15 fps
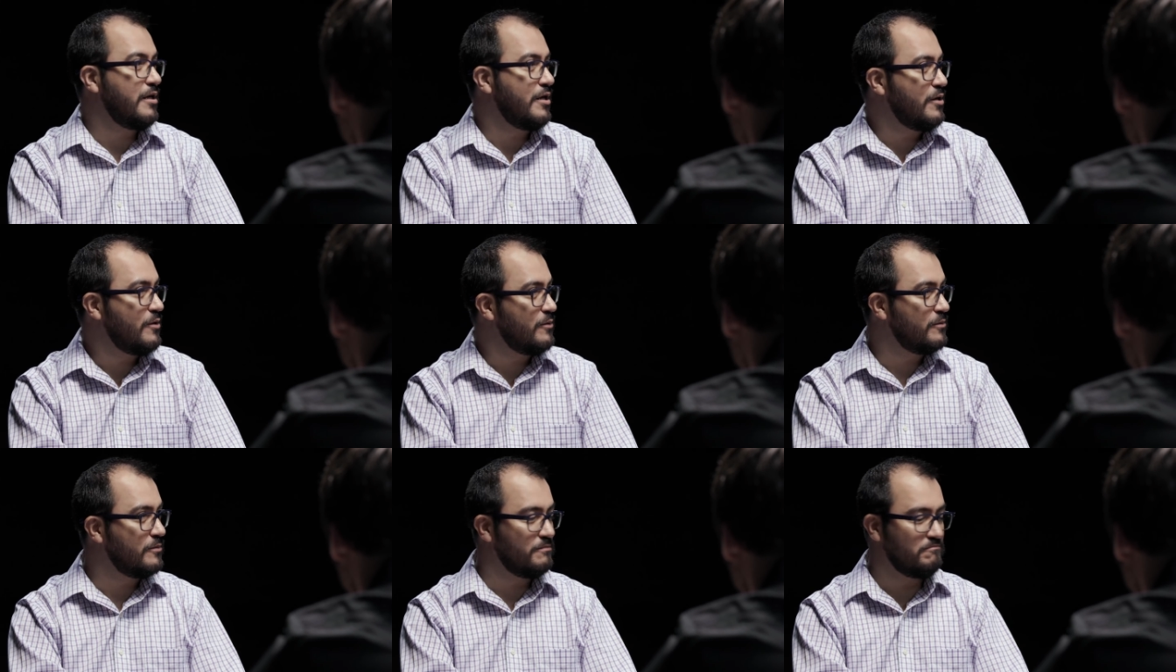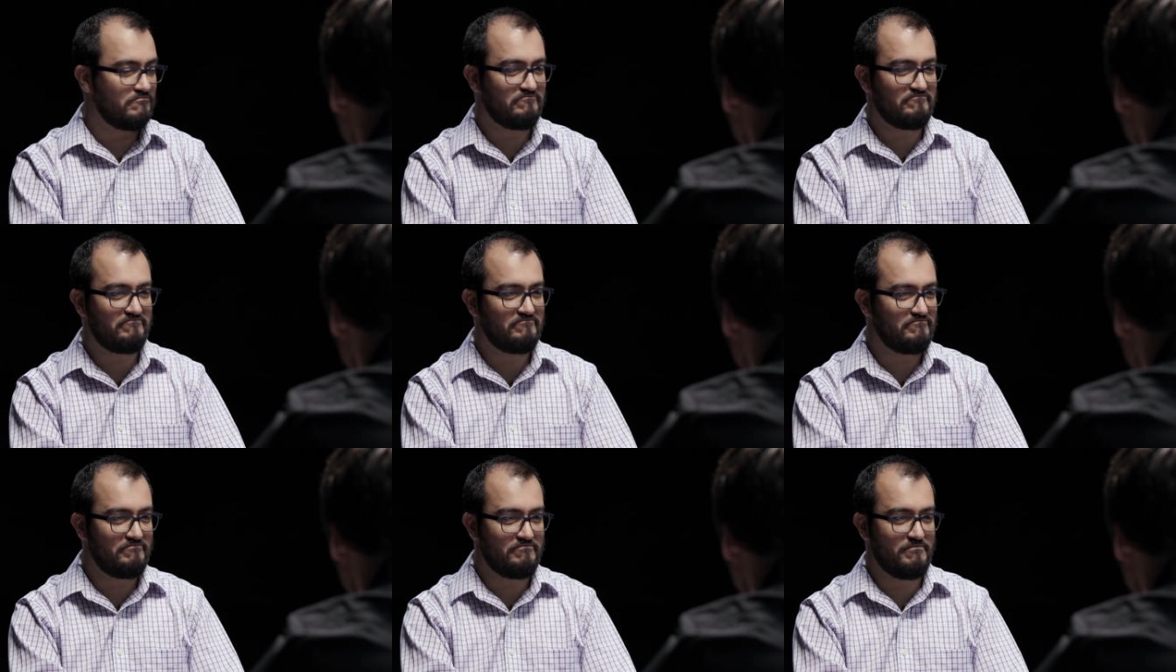new
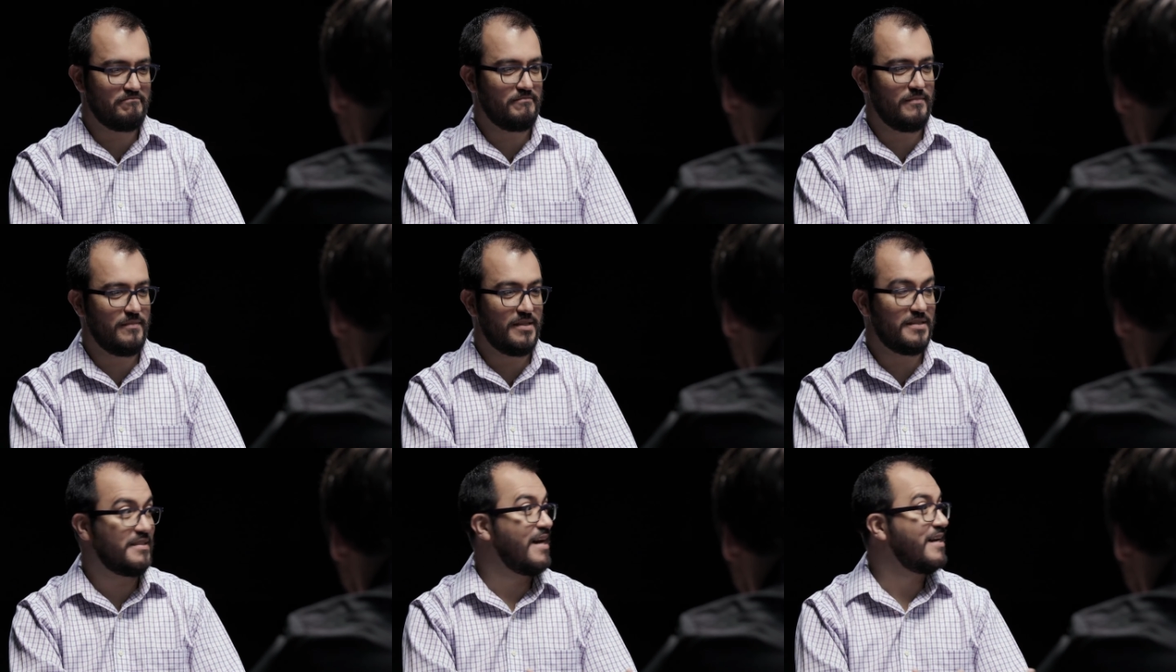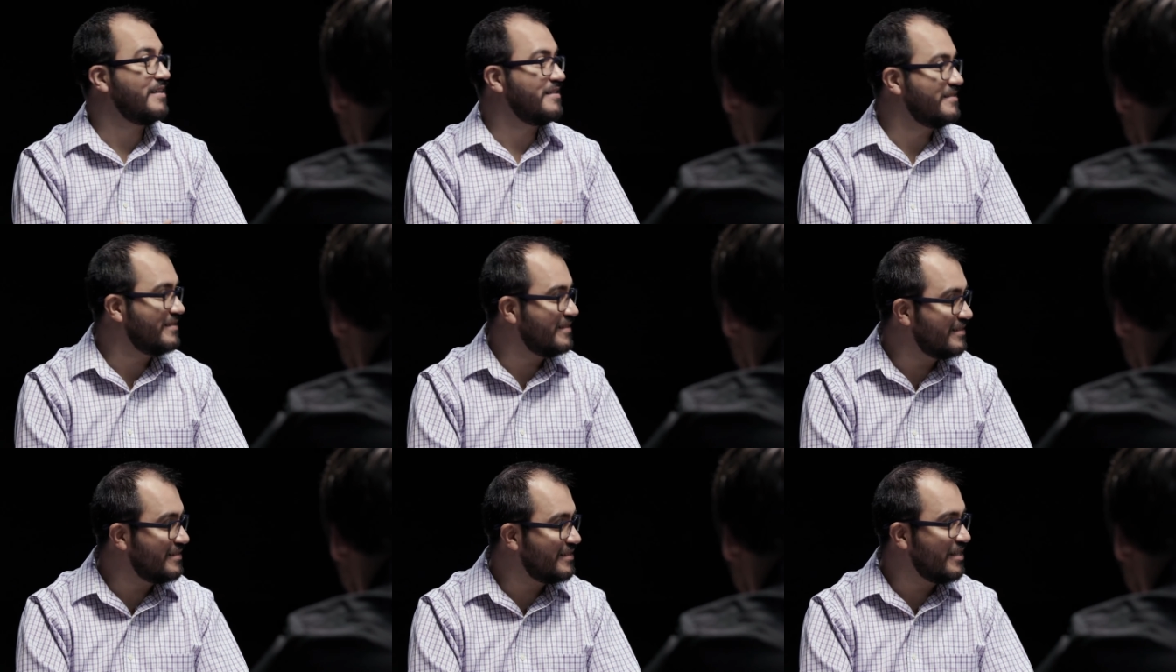
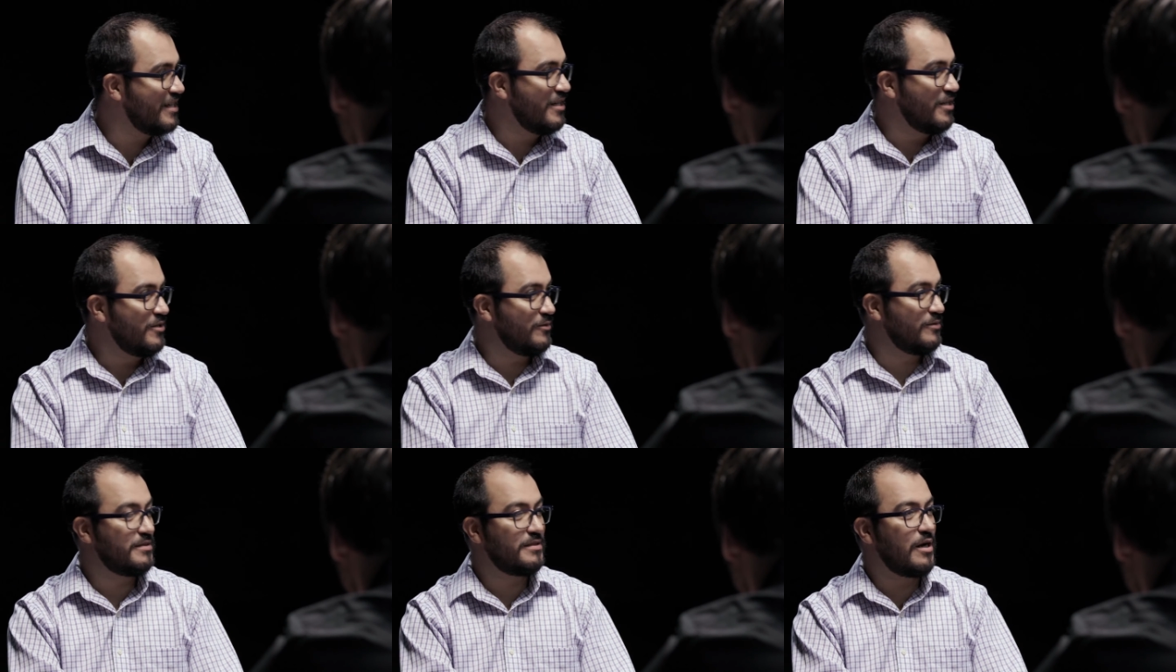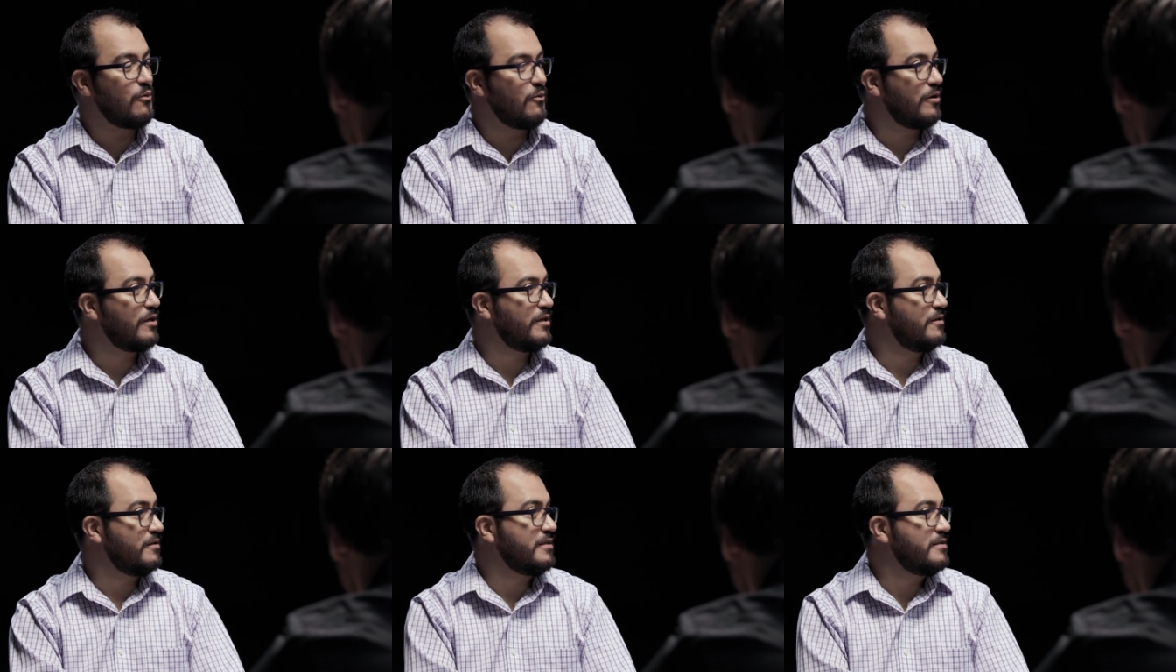scientist to start
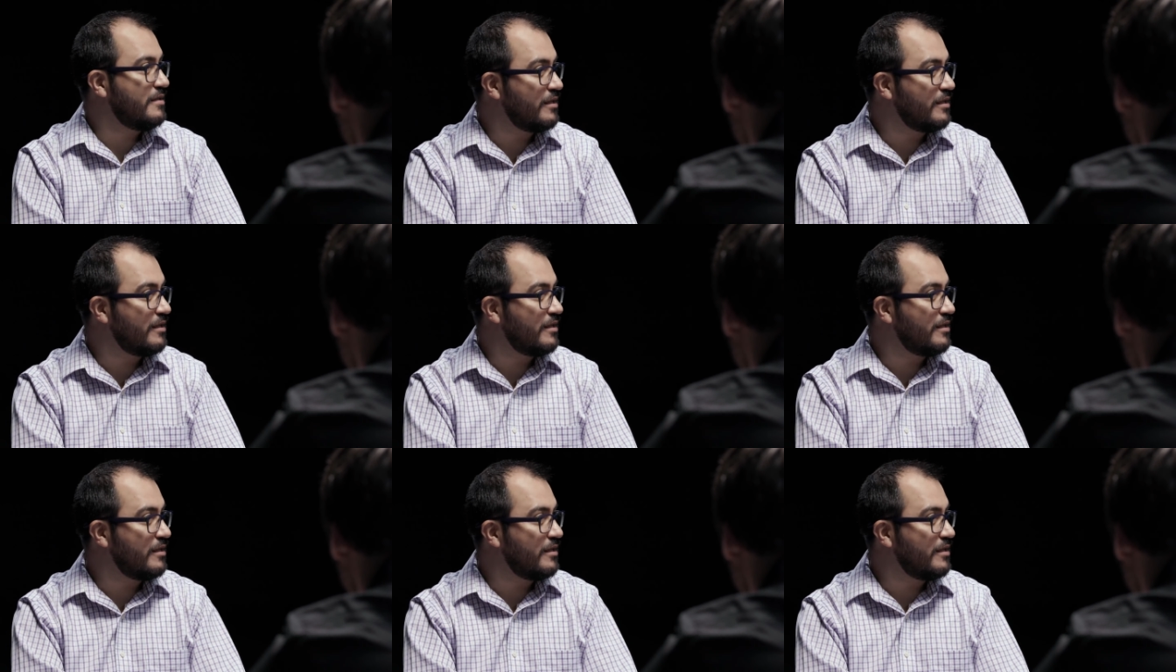working on these